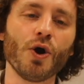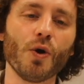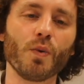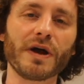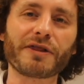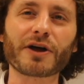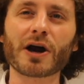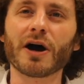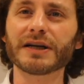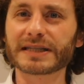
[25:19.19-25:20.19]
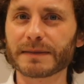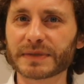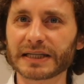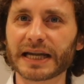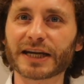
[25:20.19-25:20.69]
with
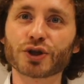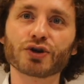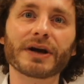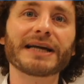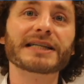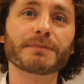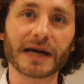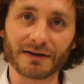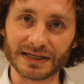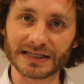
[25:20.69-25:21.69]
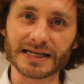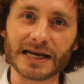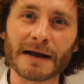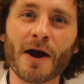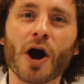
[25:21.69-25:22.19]
concepts like transparency.